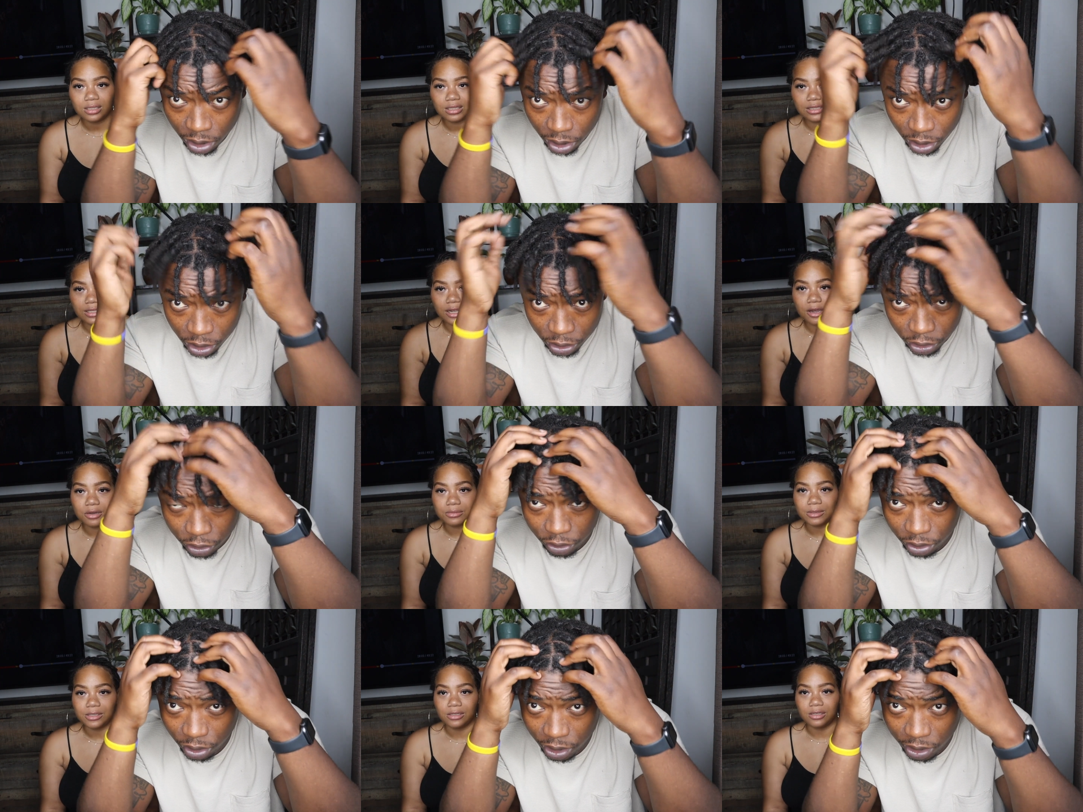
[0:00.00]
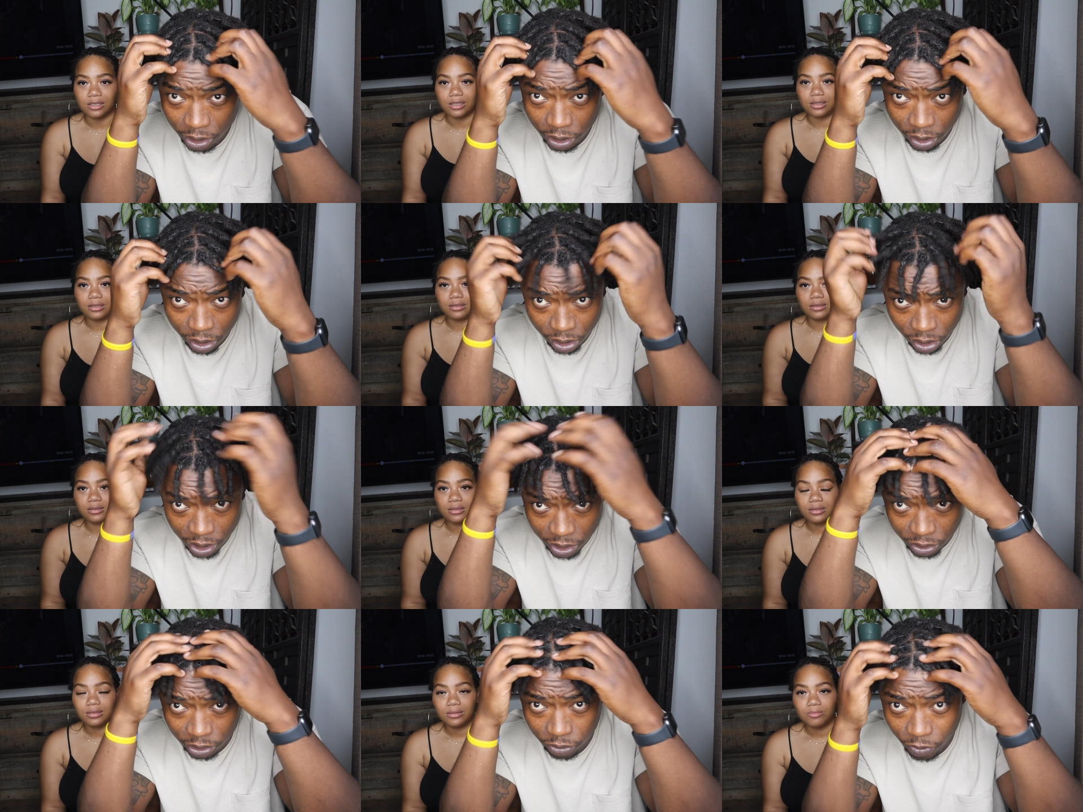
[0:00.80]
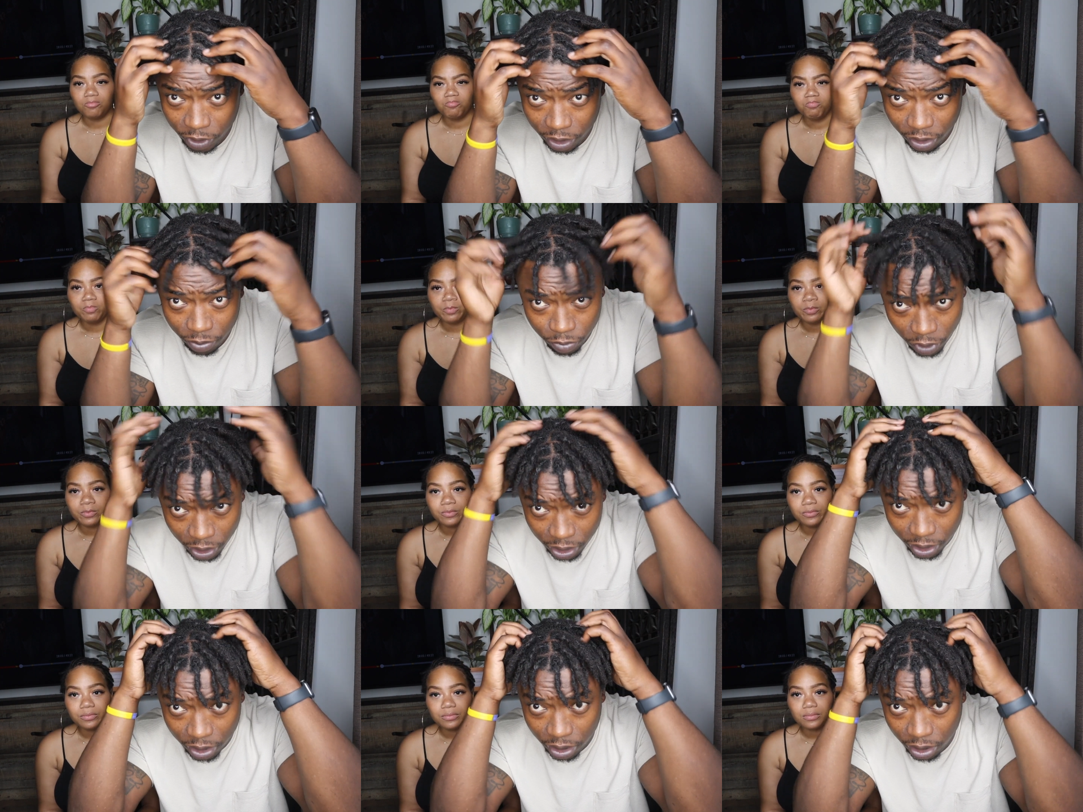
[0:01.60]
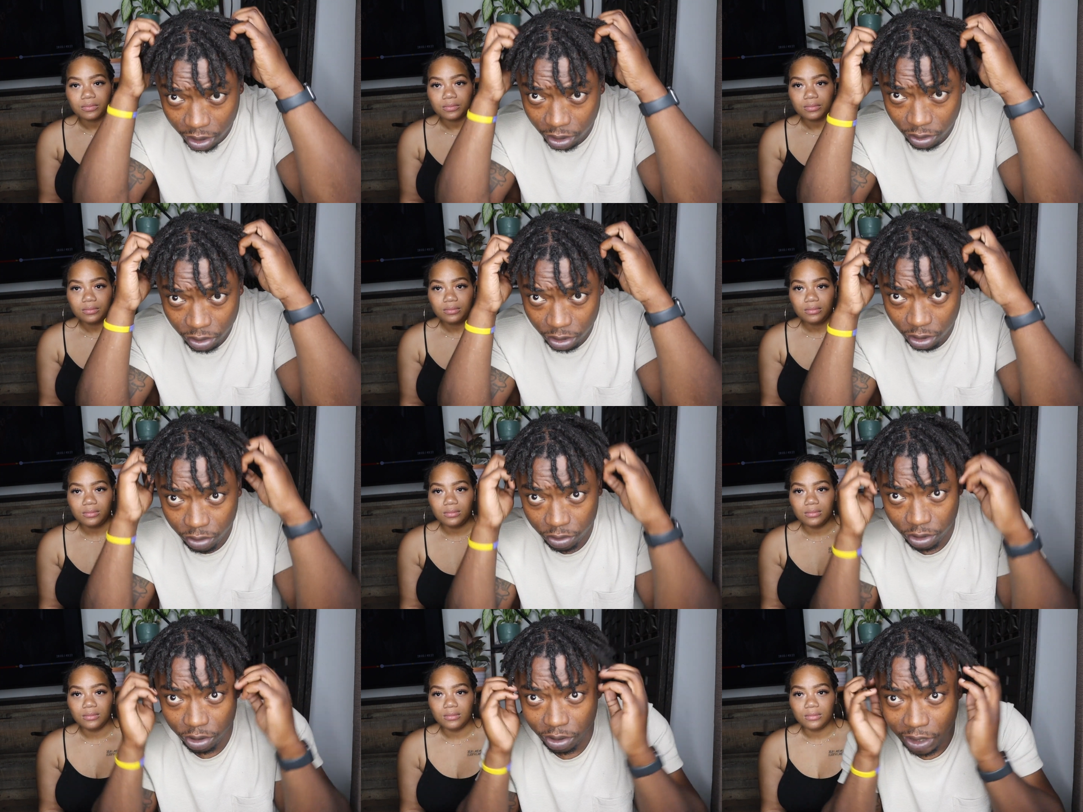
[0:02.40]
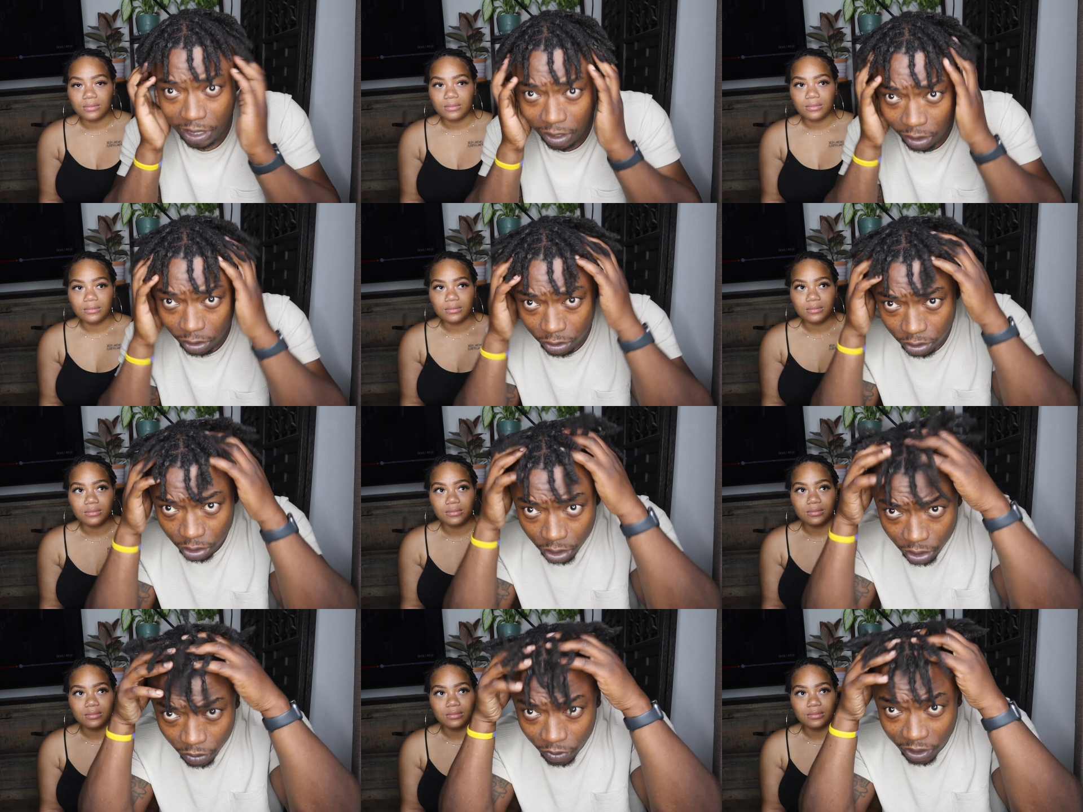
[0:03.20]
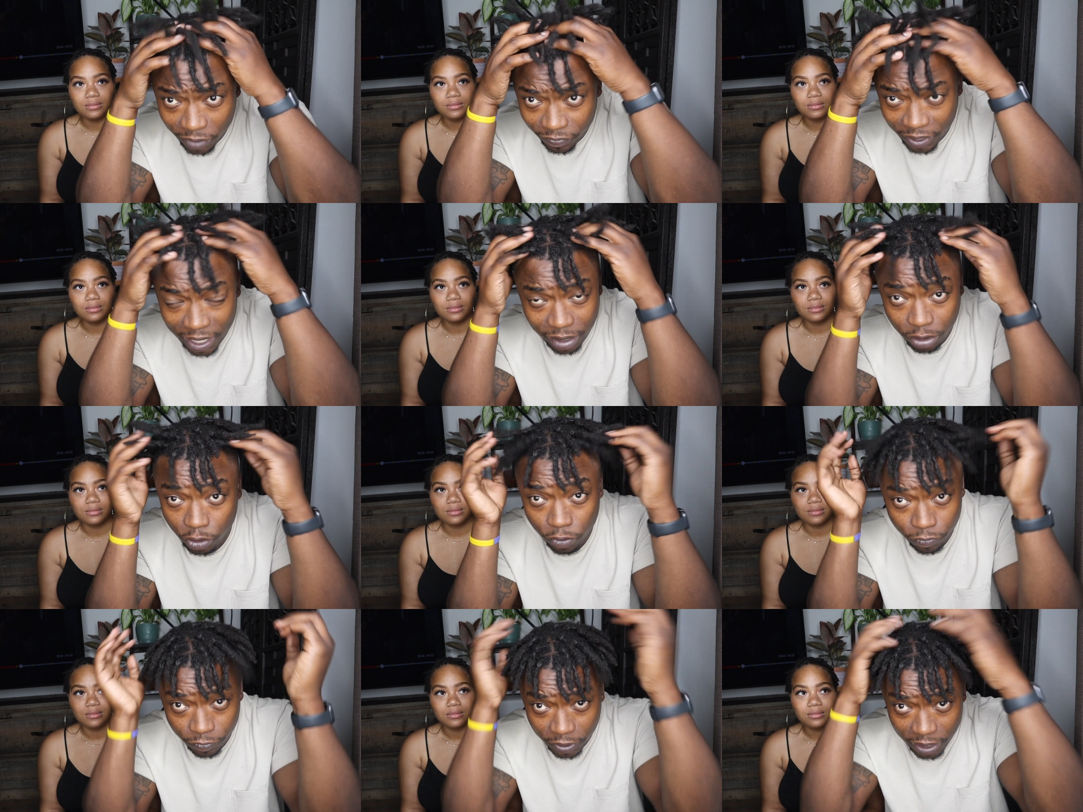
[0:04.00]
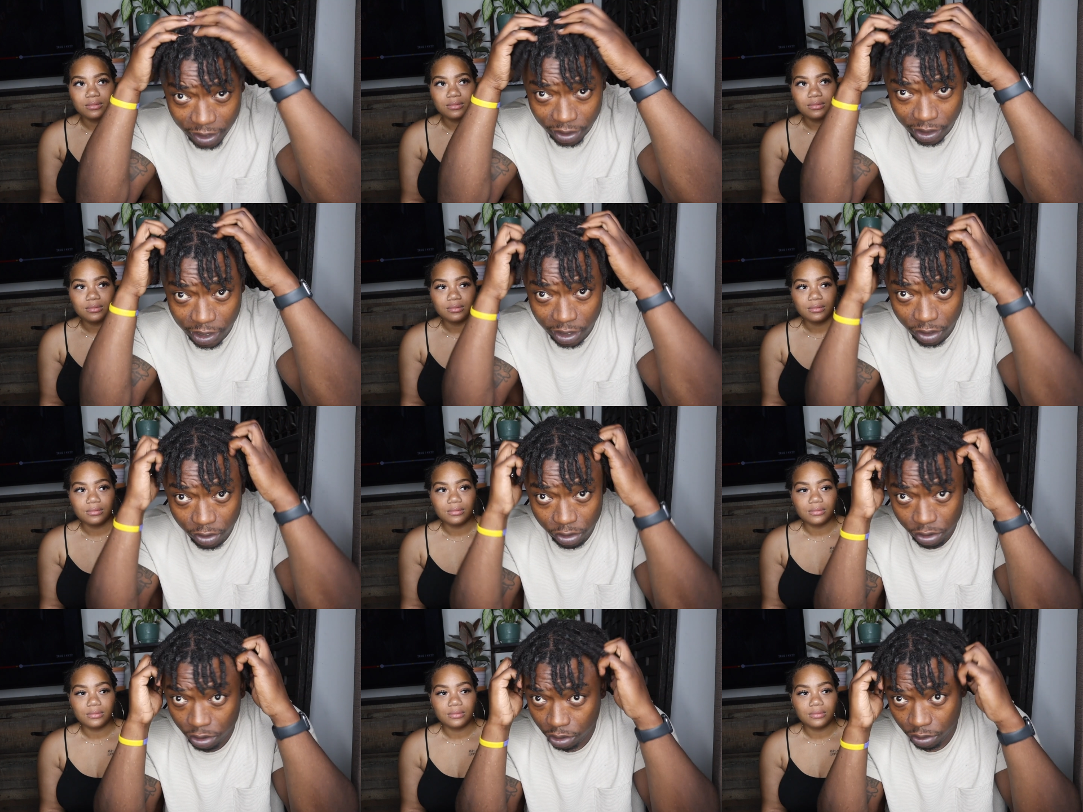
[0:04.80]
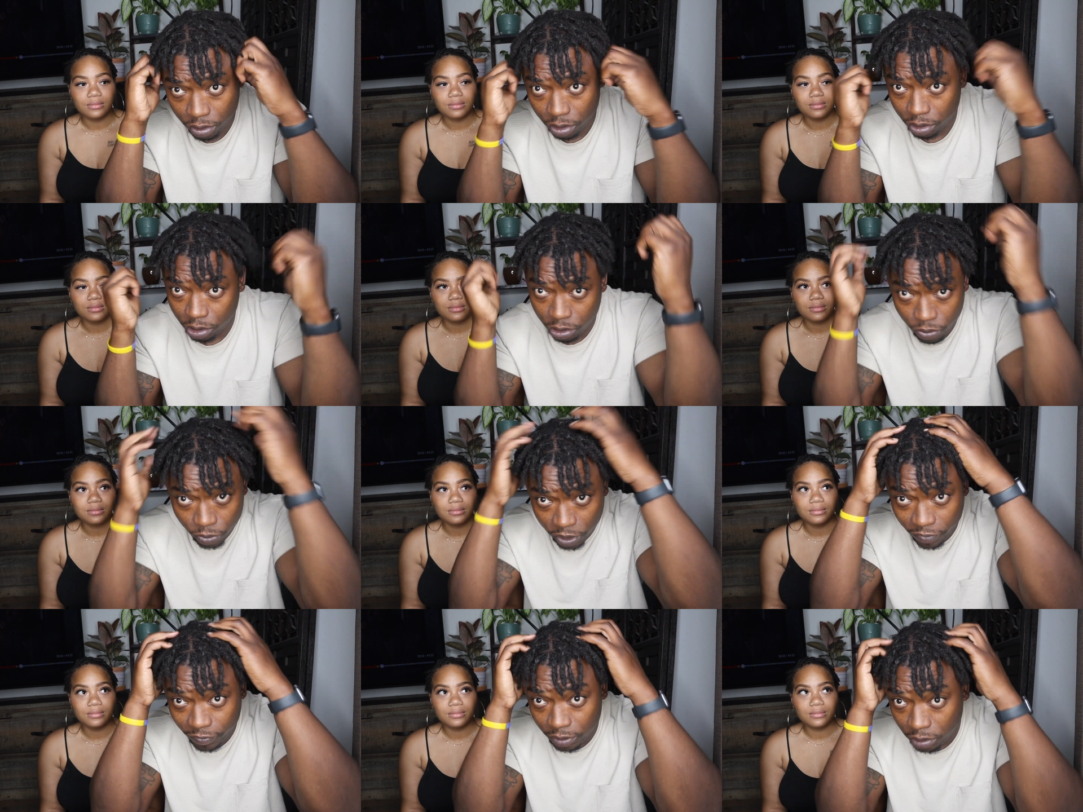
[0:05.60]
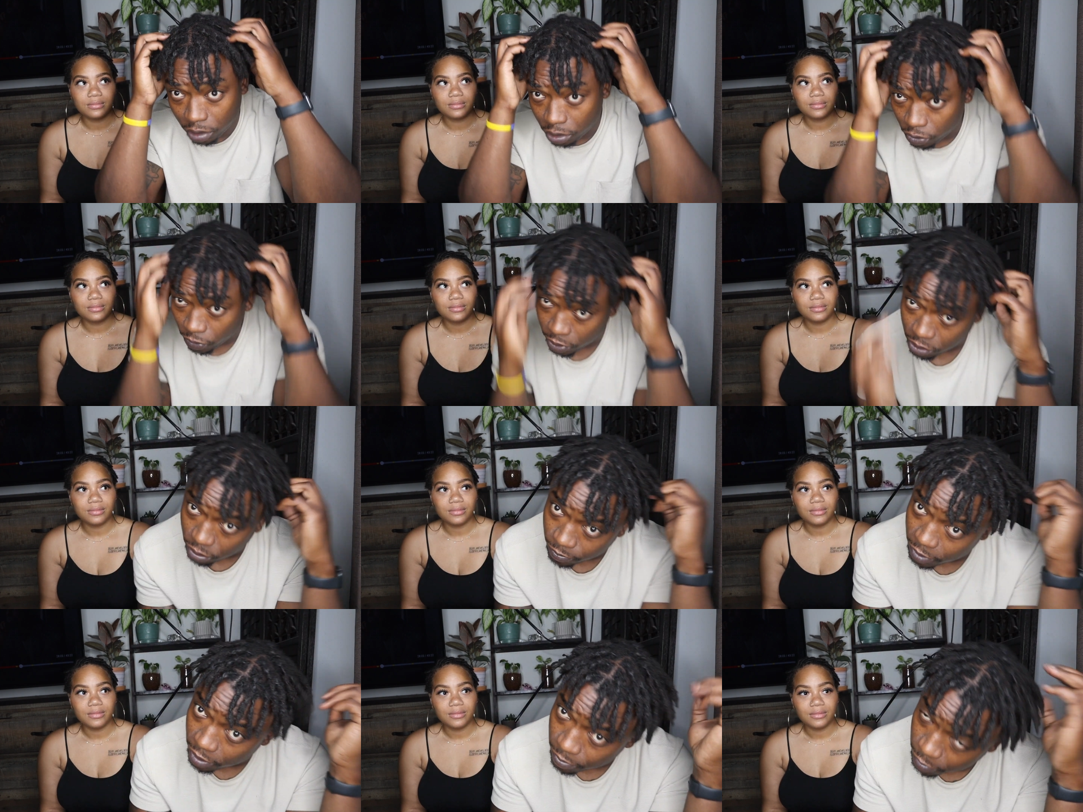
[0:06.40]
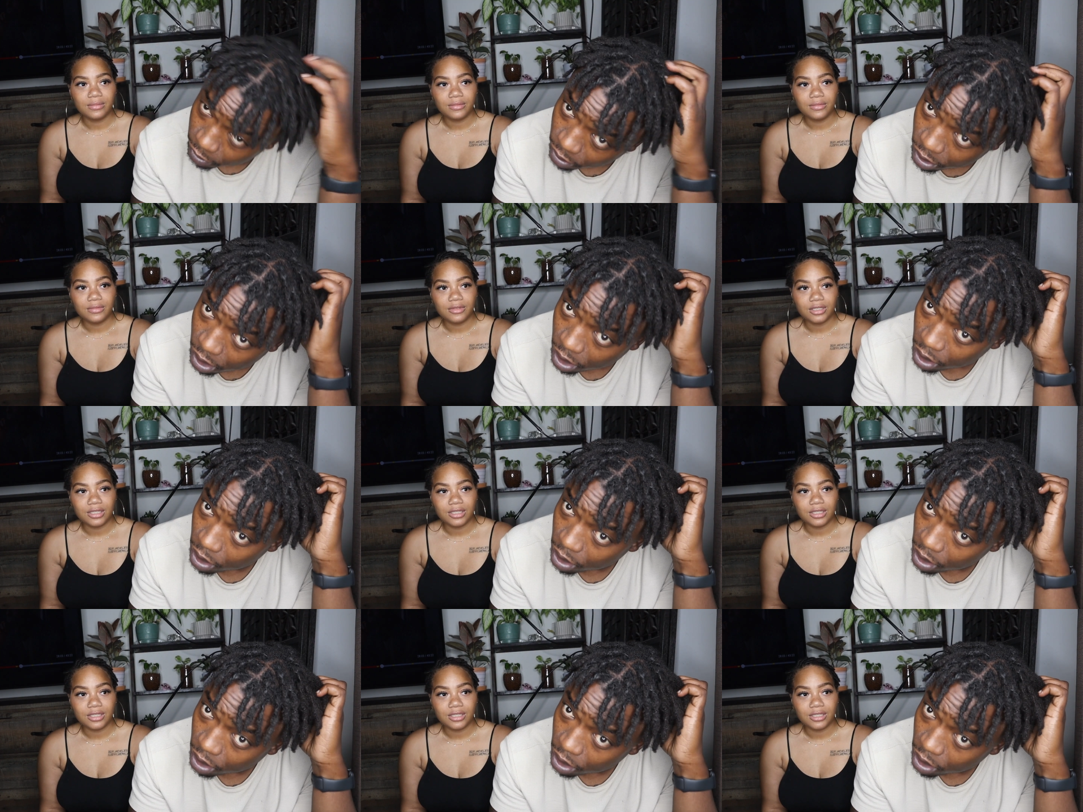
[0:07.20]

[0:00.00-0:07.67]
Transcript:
Speaker 1: his scalp. Yeah, how sweaty your brother get, you know, just how whatever I do for that day or just whatever the situation may be.